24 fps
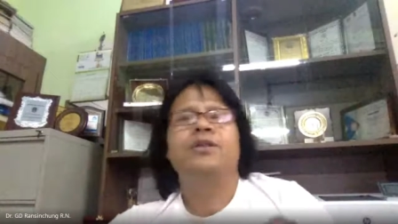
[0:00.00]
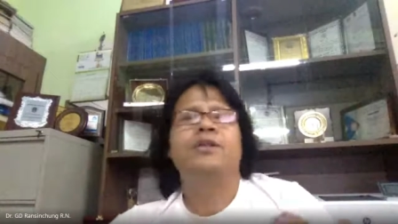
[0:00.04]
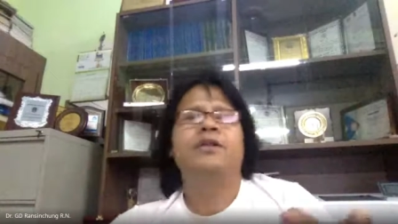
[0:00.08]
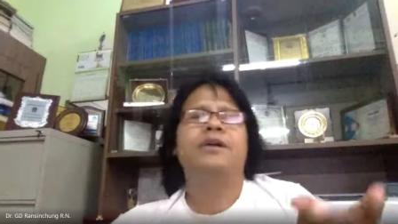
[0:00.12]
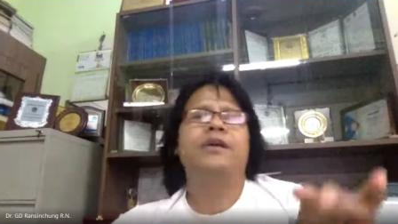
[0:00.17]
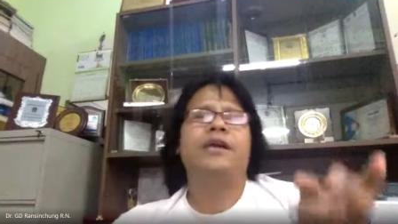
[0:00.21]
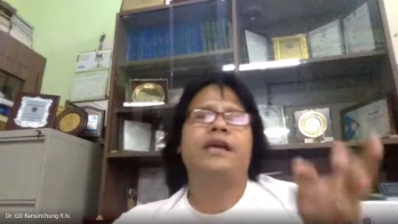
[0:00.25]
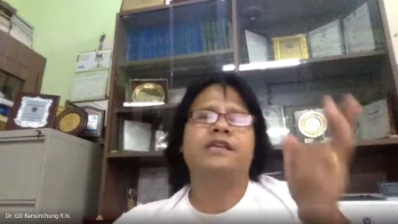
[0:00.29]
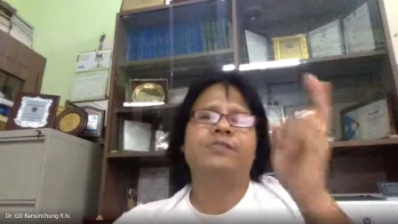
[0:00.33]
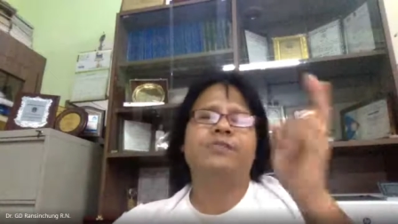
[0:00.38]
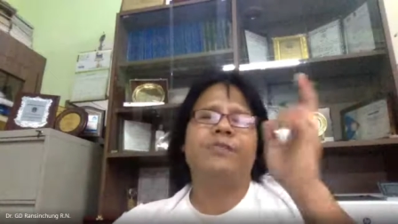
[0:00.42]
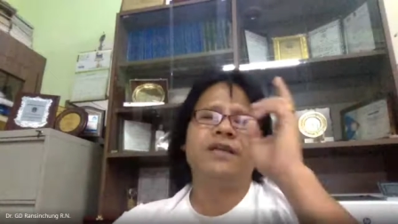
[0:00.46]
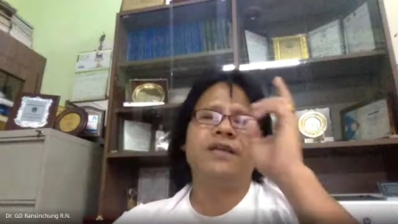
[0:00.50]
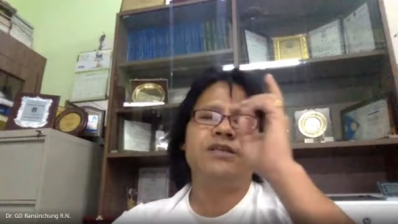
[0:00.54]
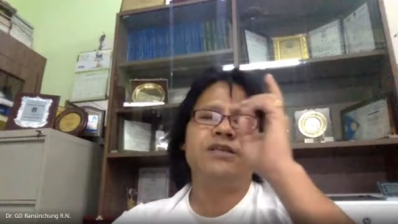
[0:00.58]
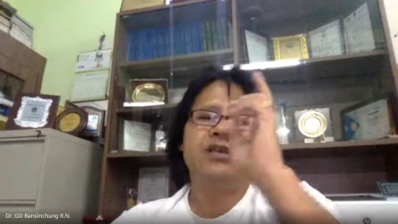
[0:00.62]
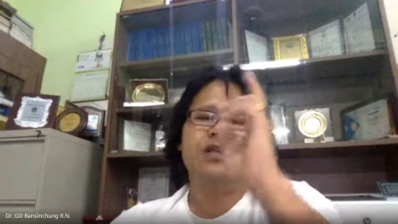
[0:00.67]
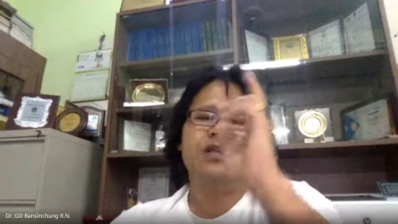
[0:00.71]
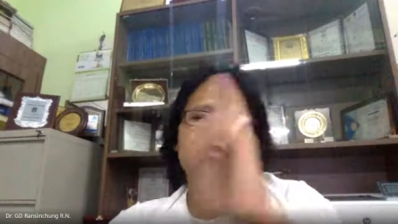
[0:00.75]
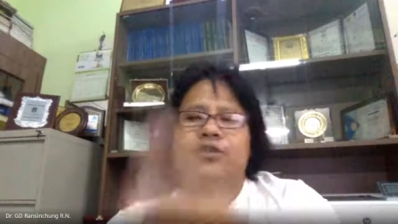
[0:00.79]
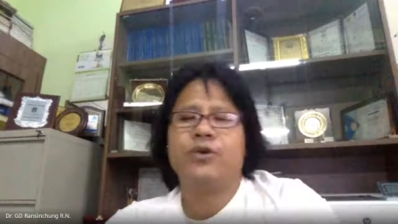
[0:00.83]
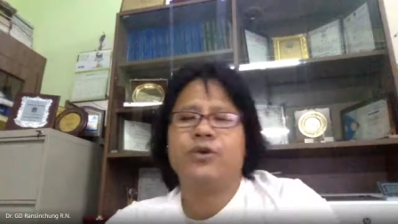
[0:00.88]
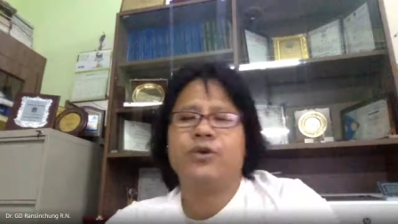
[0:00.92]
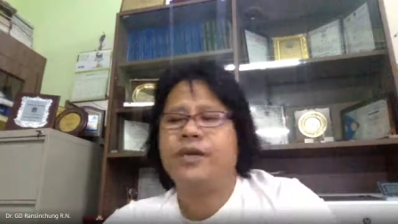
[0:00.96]
the
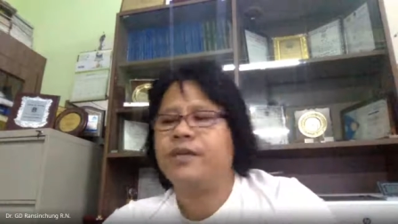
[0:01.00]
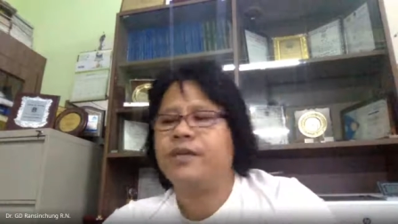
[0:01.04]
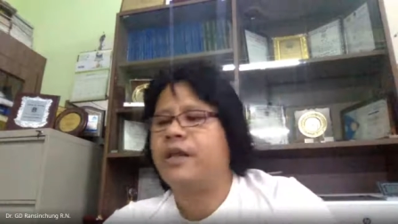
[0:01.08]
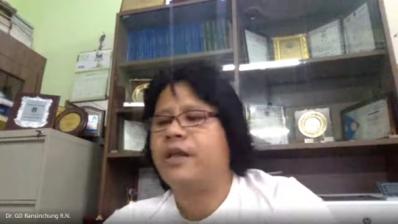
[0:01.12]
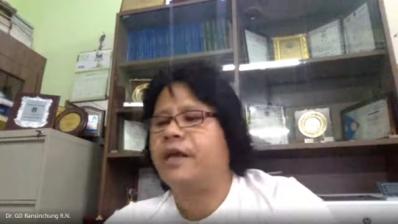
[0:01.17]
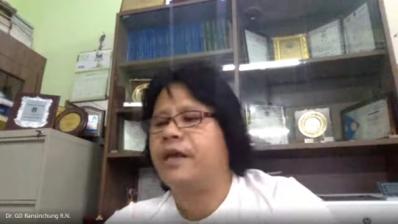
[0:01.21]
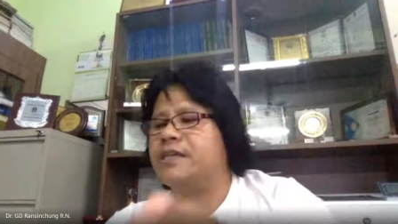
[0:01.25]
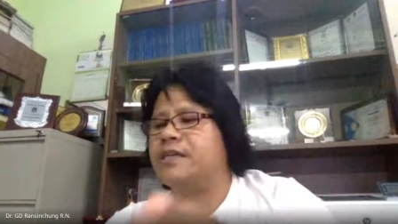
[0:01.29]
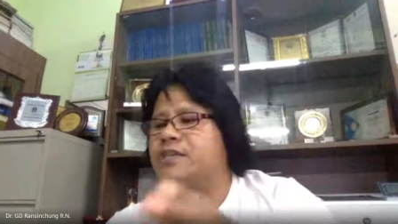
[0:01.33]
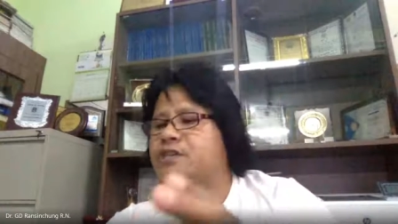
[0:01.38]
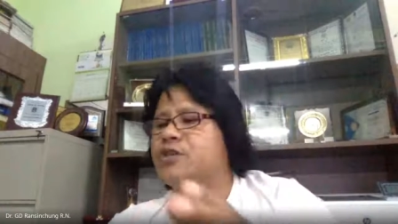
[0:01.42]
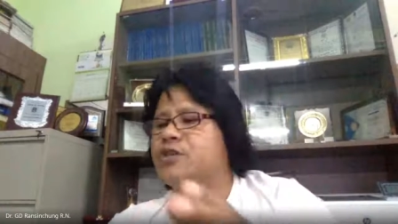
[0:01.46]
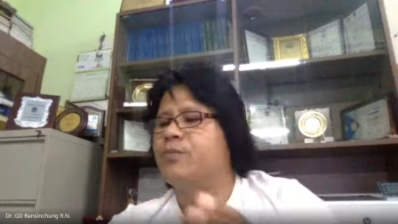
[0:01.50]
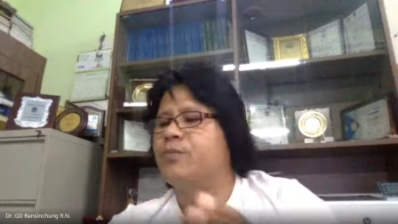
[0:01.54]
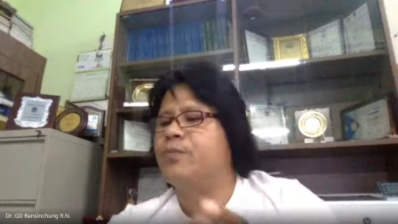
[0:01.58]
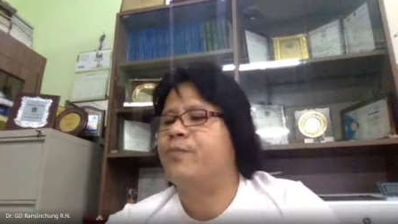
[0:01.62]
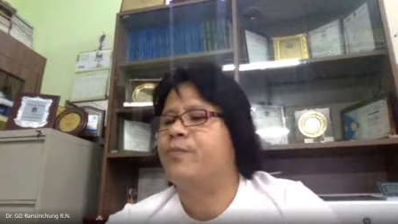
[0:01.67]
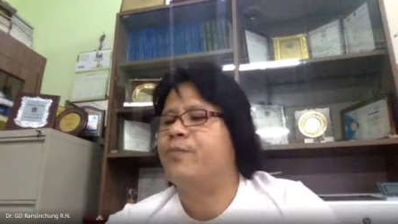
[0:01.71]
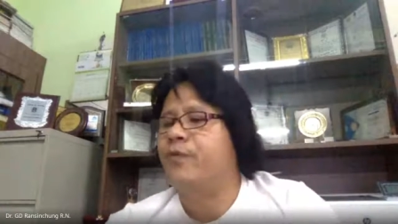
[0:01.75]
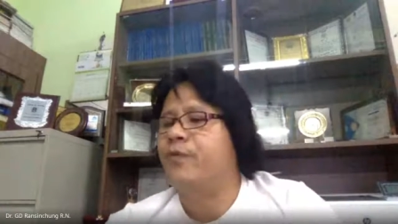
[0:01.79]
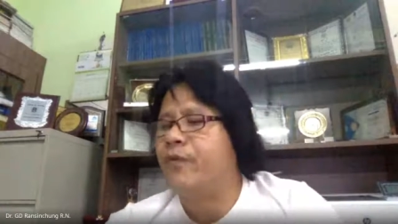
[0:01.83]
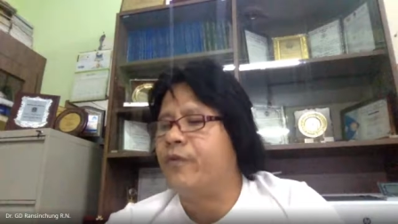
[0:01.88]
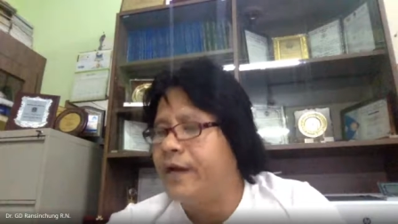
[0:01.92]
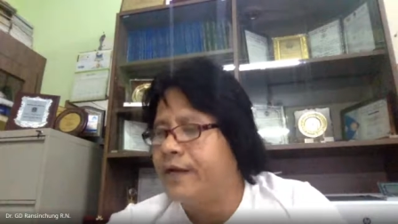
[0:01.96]
expansion joint has to be
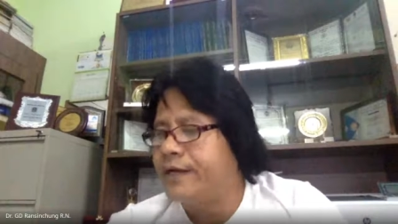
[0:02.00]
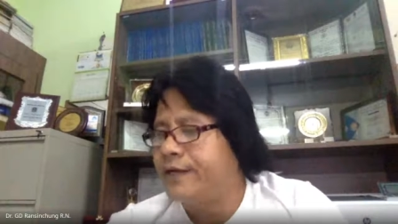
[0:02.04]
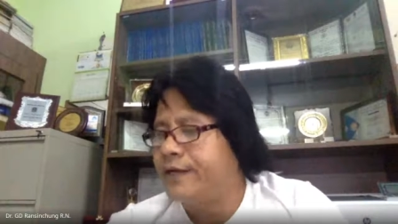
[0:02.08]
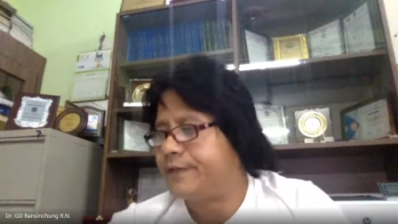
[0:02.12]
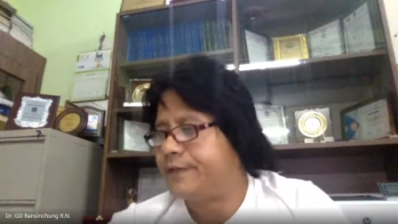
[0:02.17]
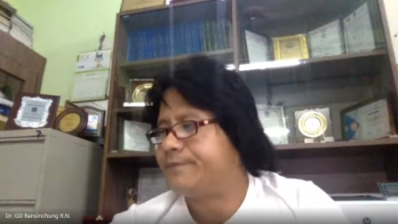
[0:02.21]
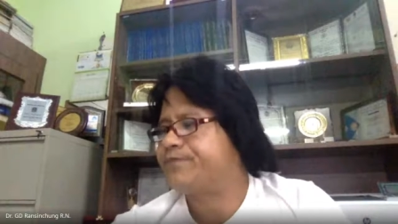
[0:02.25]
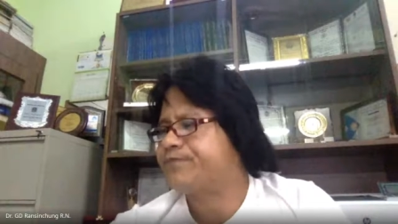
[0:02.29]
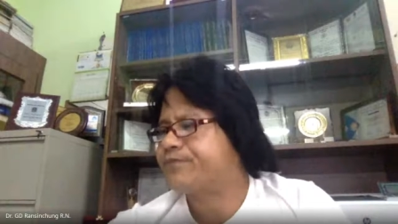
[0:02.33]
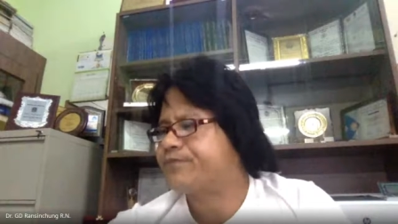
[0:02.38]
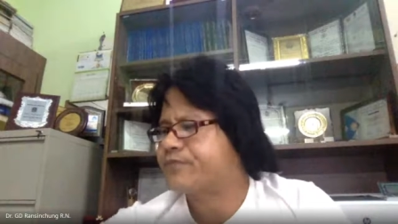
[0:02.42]
provided.